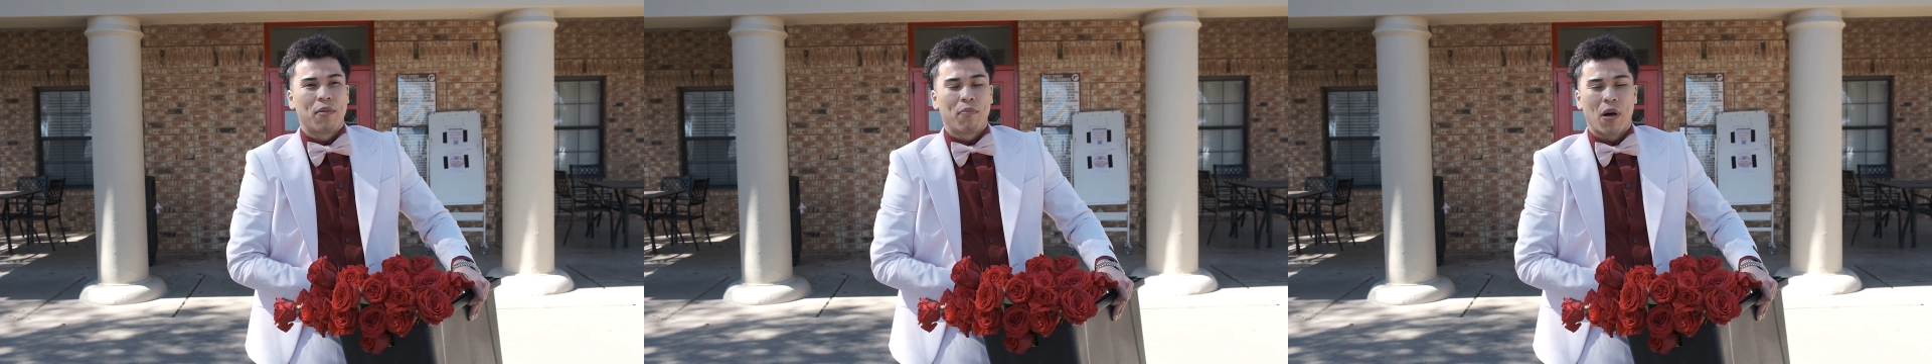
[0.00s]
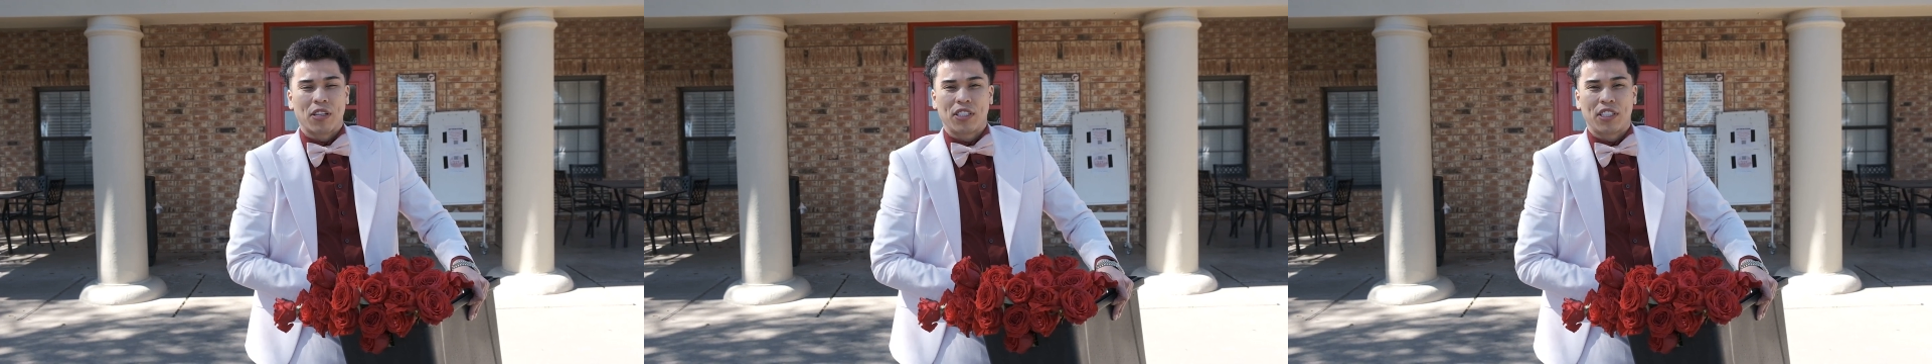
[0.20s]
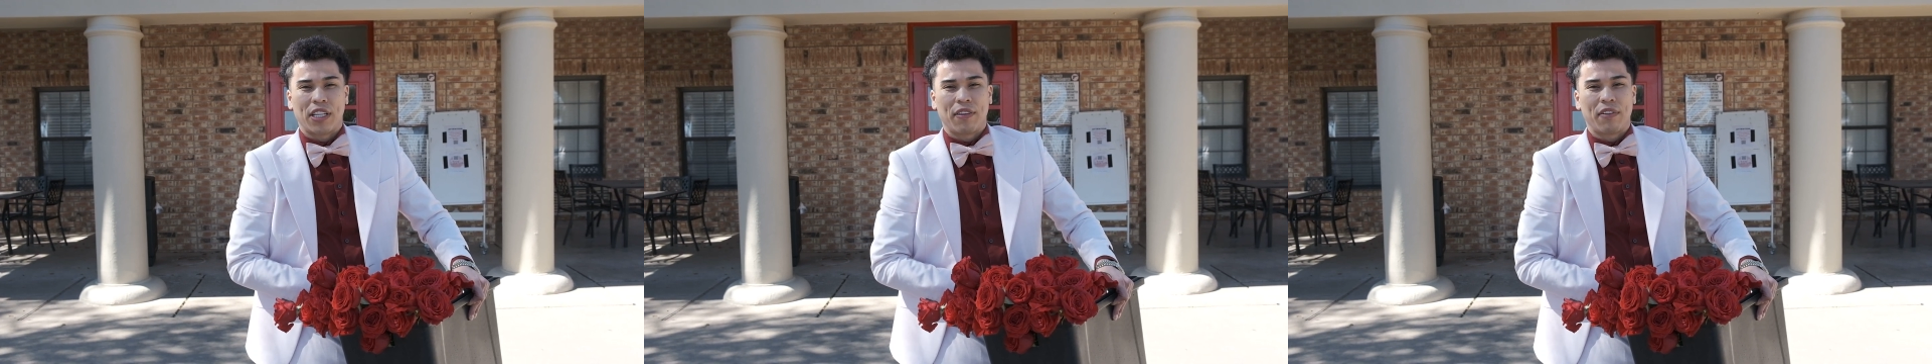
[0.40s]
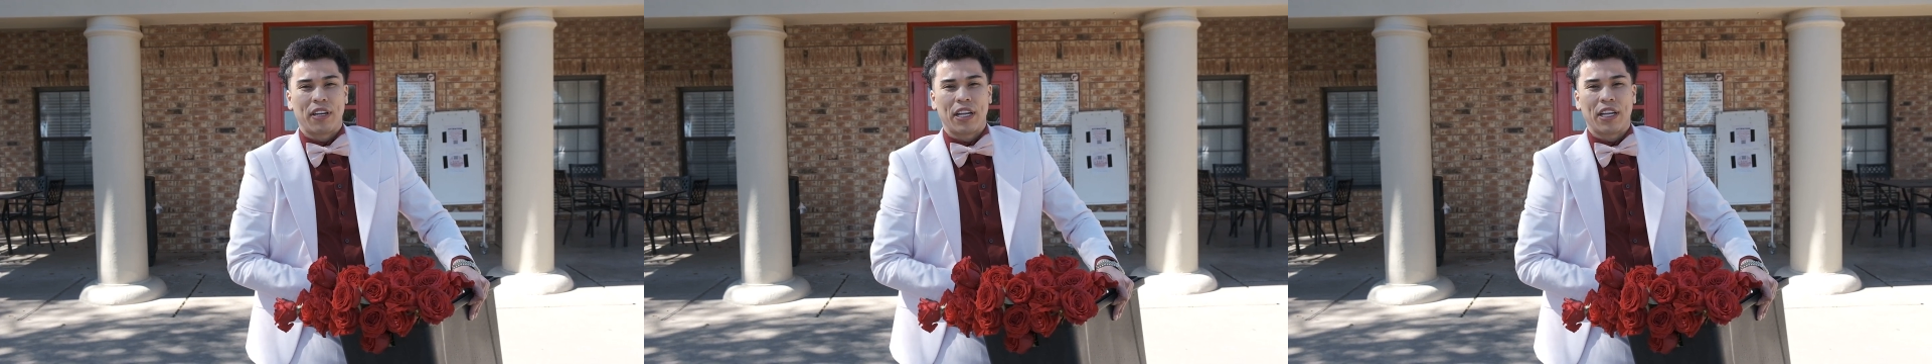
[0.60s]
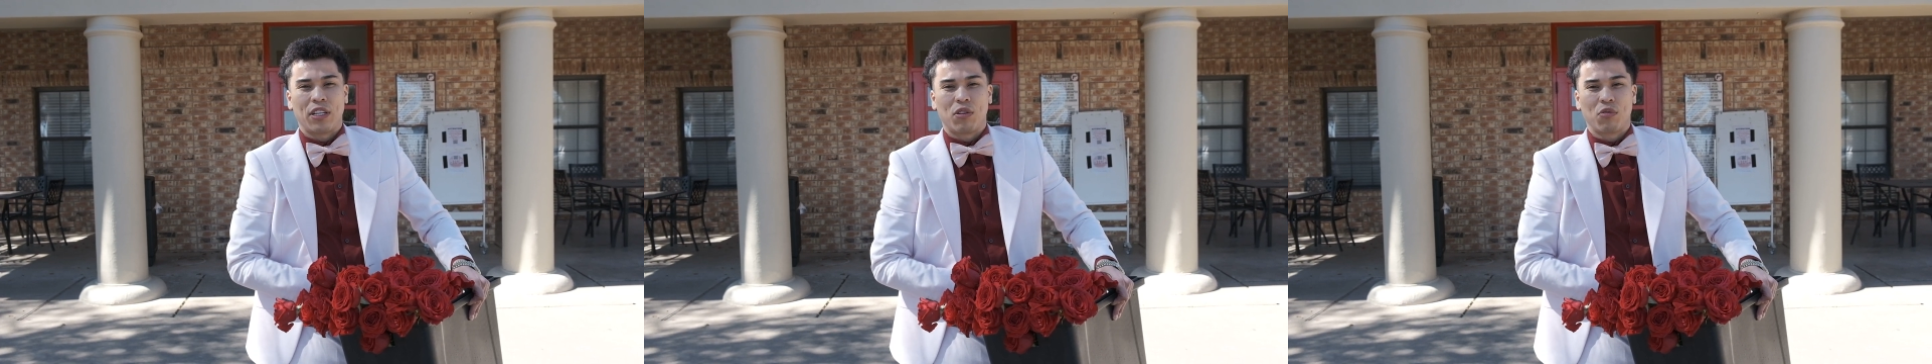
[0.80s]

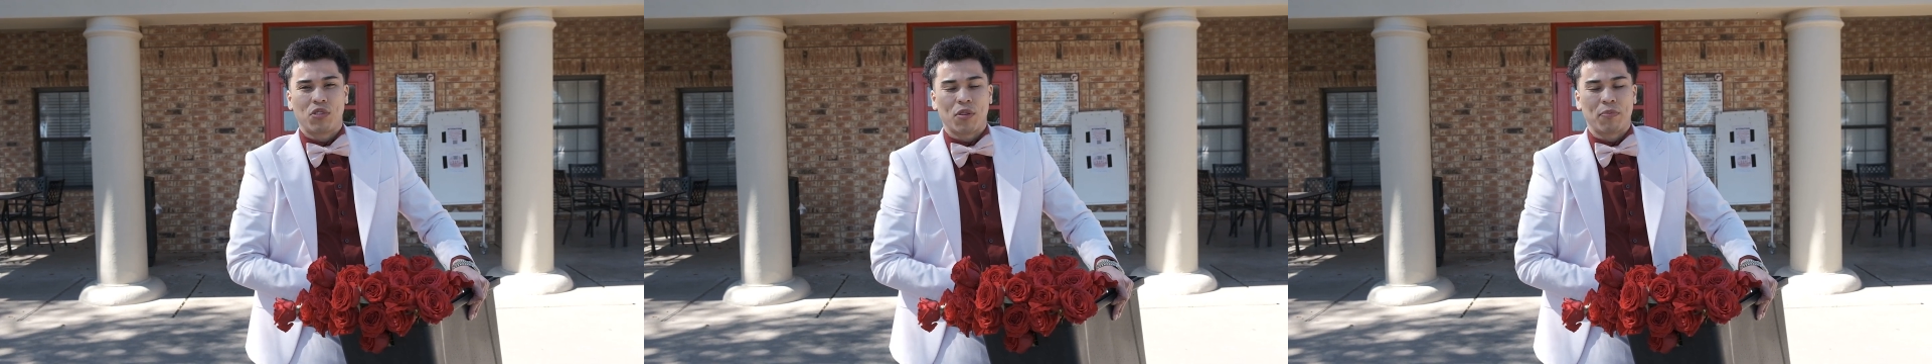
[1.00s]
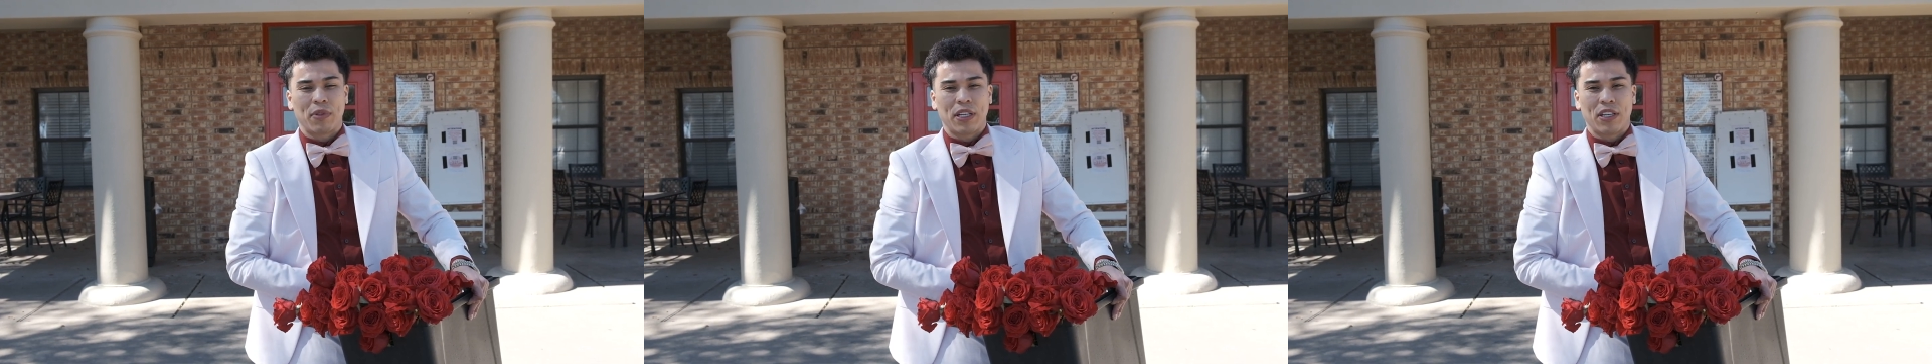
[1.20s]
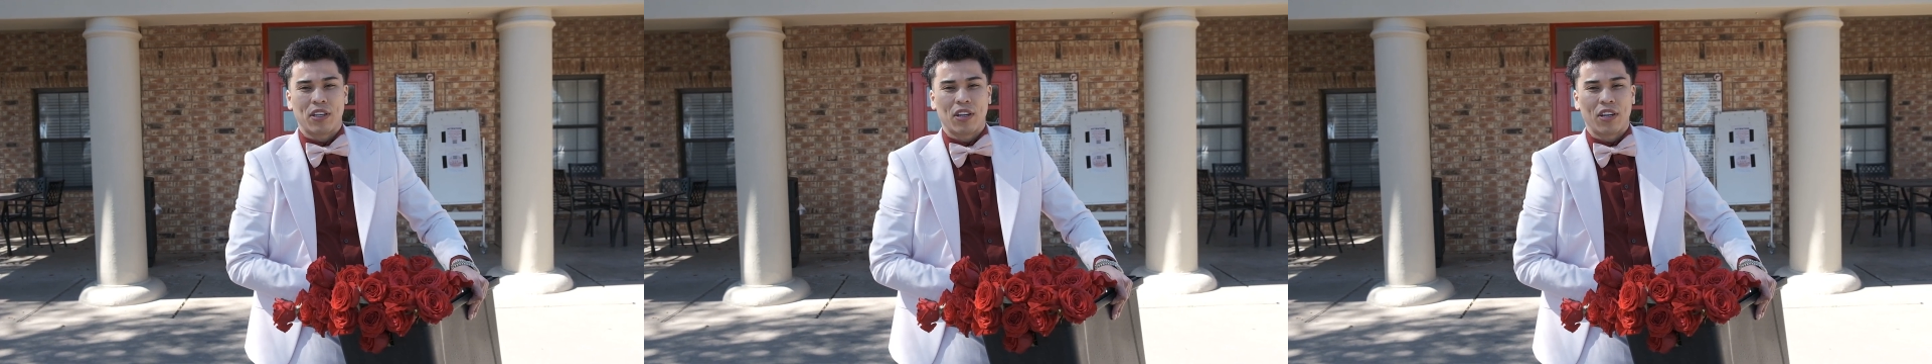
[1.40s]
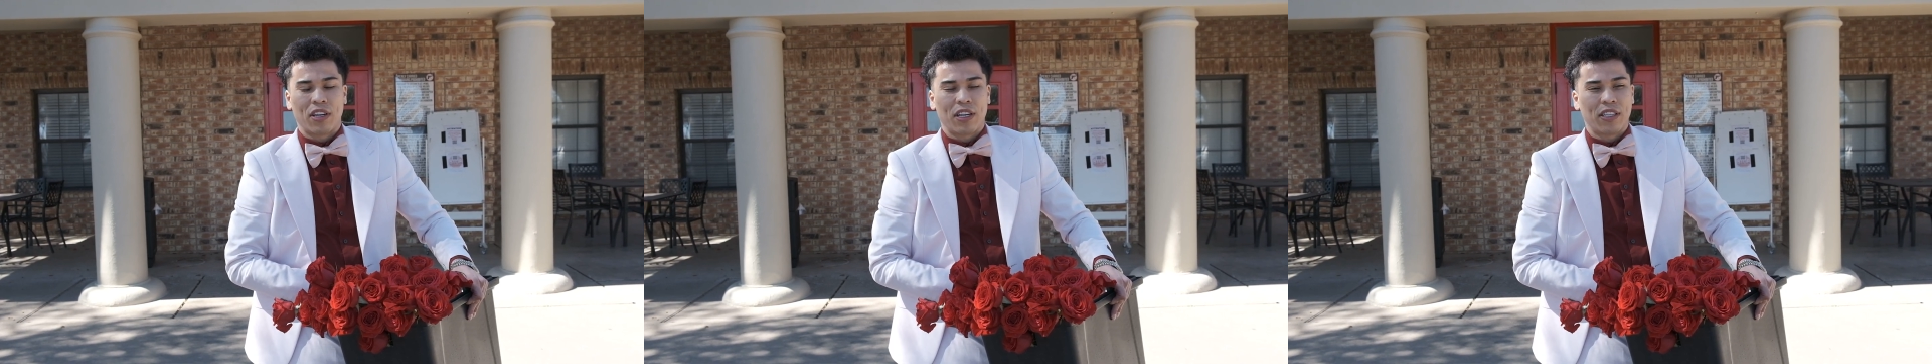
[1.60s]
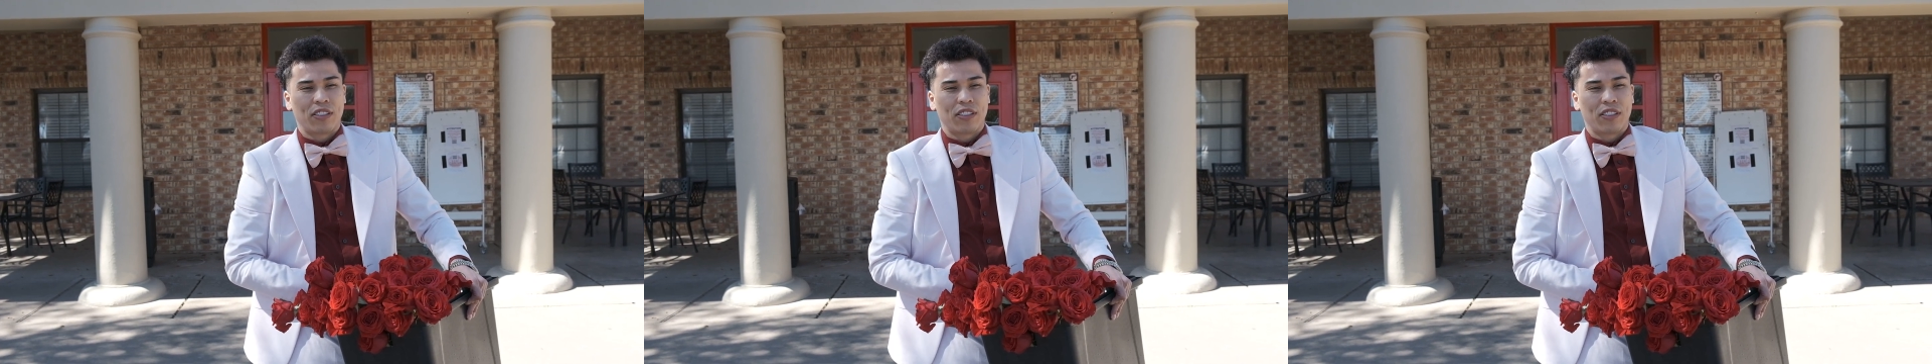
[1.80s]
positivity and do something good.